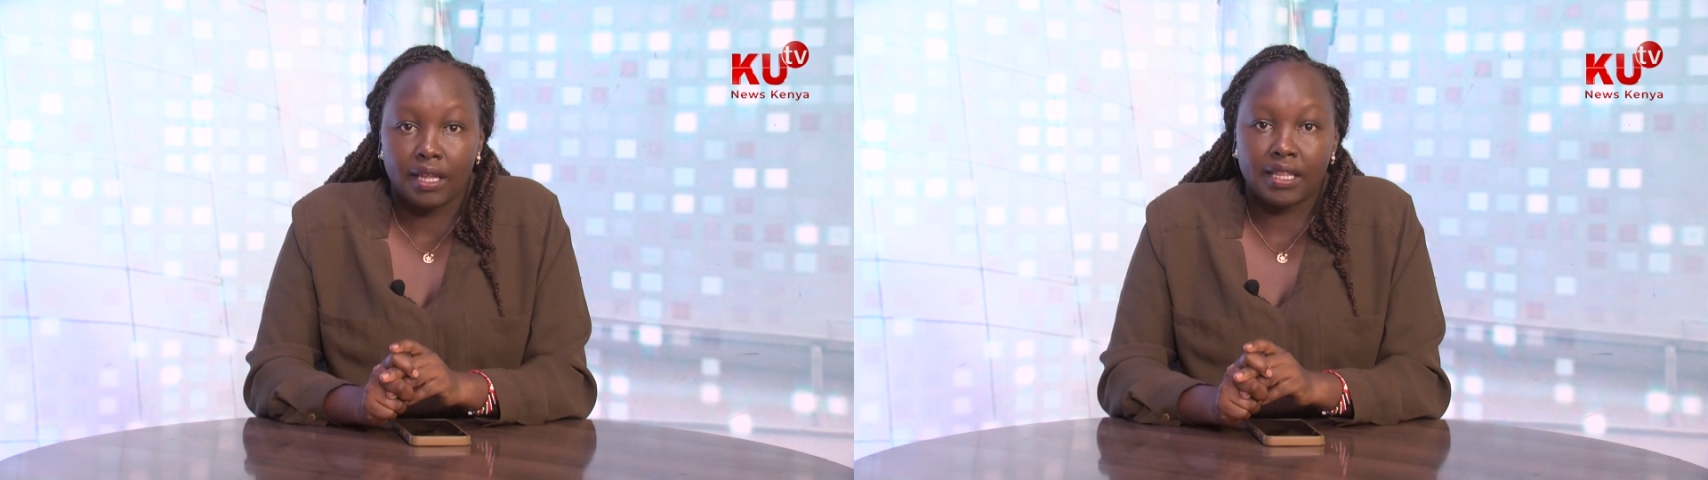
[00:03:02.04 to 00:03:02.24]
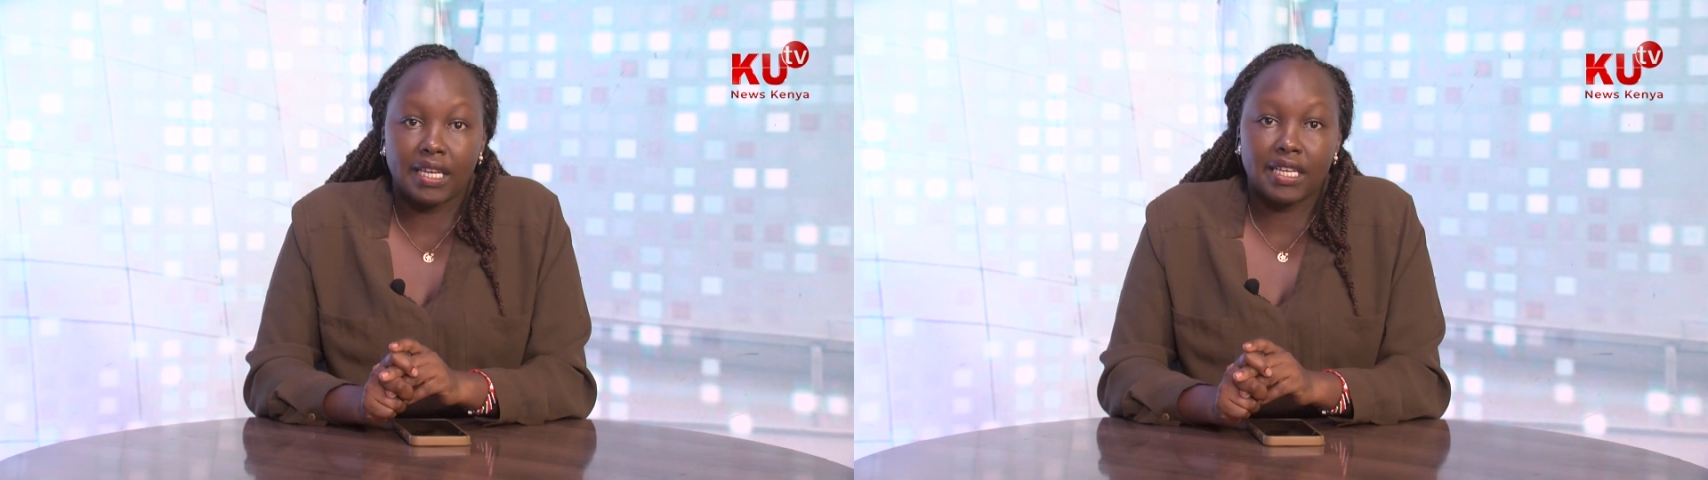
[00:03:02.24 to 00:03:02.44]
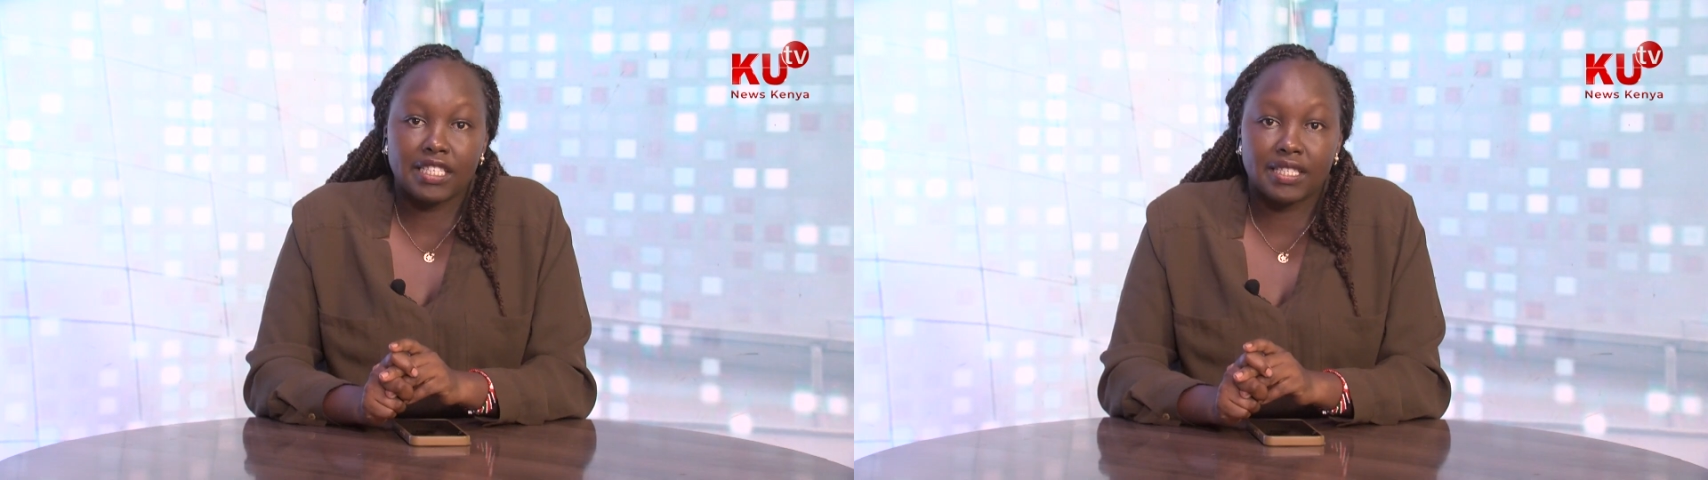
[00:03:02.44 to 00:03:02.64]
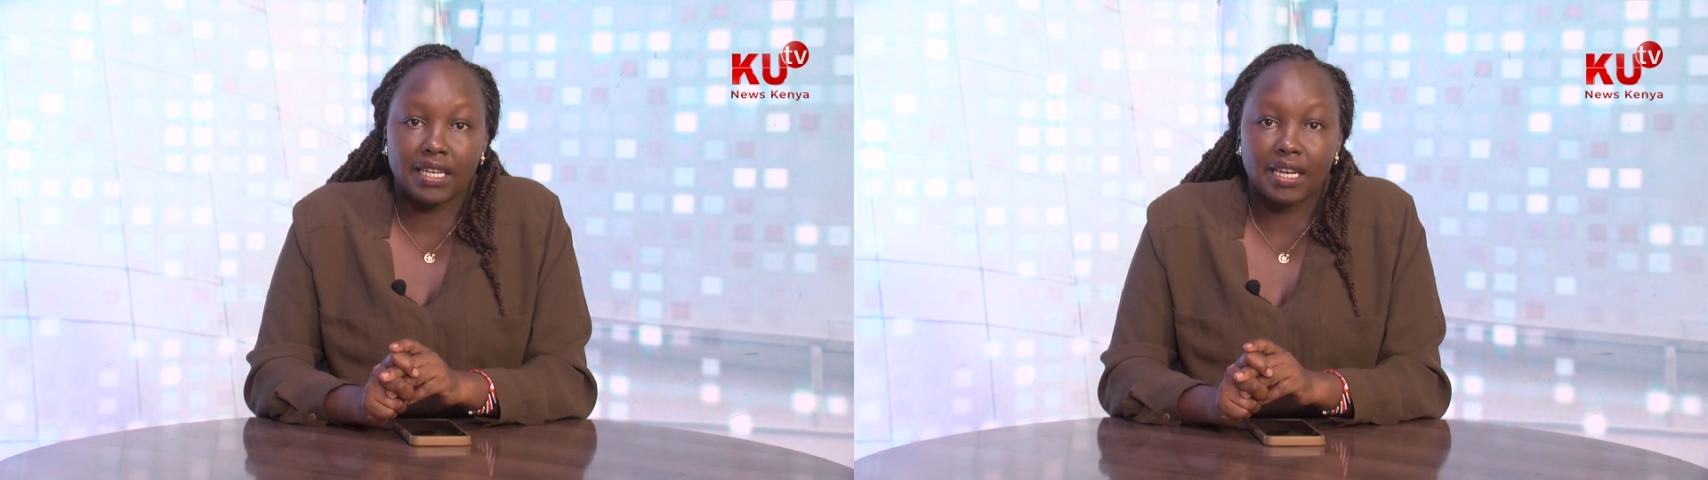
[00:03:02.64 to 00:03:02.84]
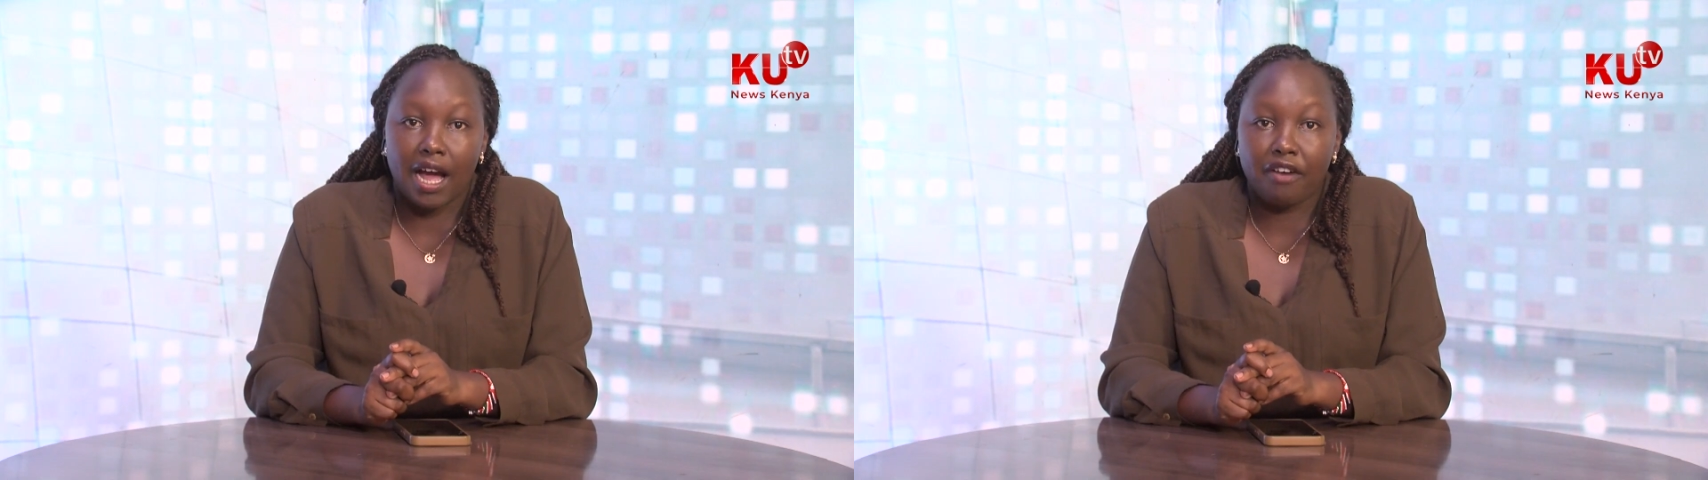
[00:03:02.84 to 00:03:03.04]
The
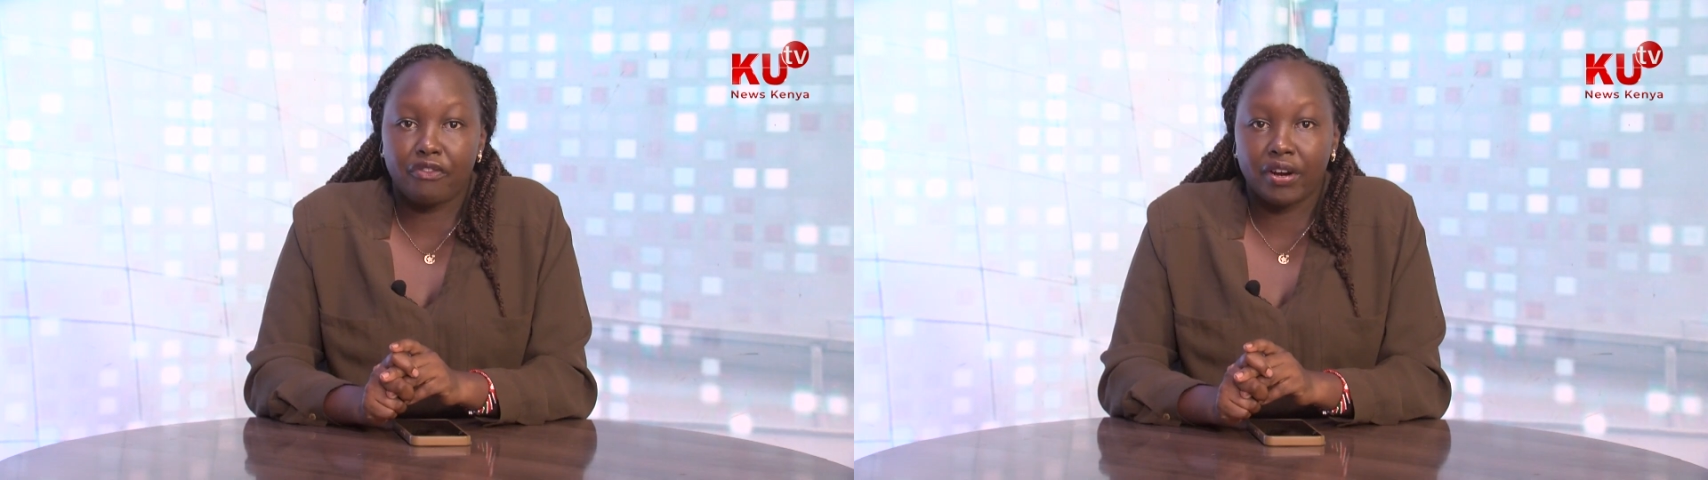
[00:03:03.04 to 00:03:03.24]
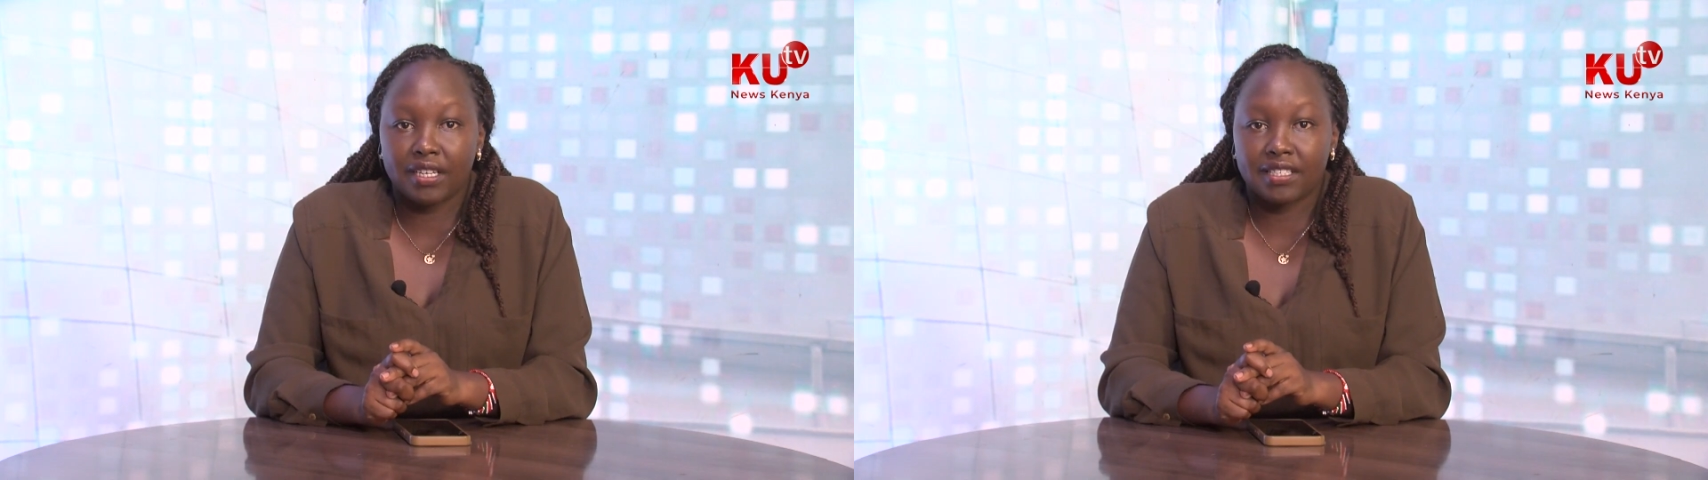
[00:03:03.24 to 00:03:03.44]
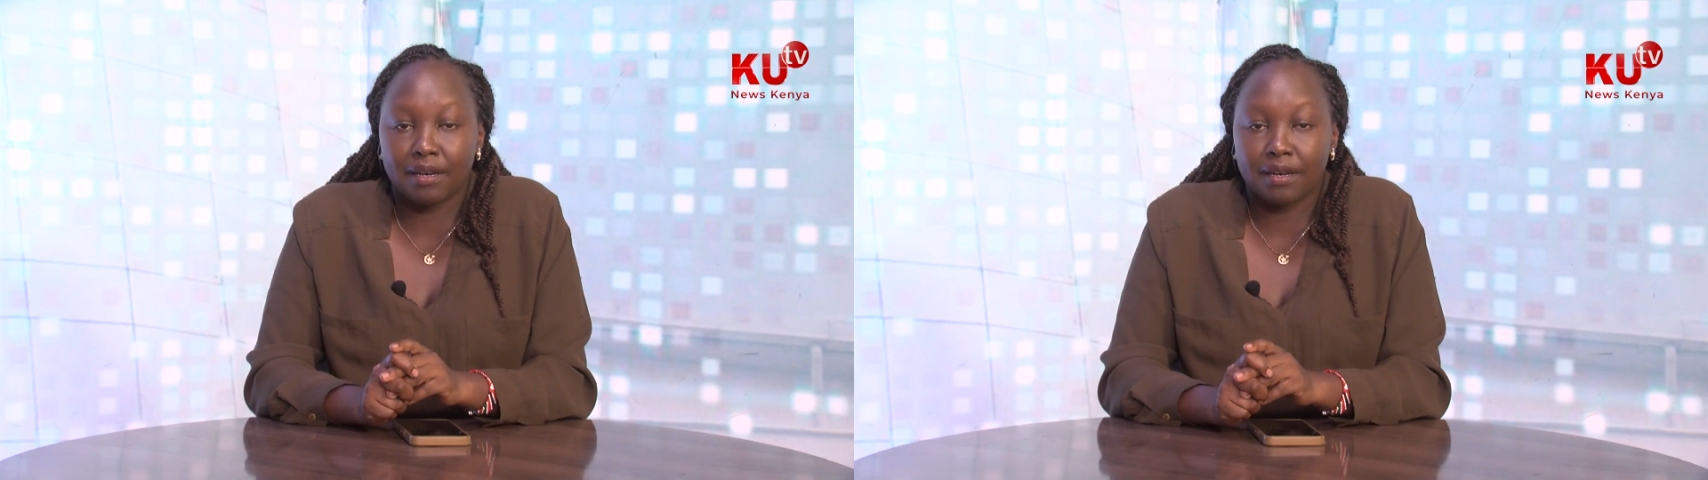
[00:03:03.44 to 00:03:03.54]
Eastern African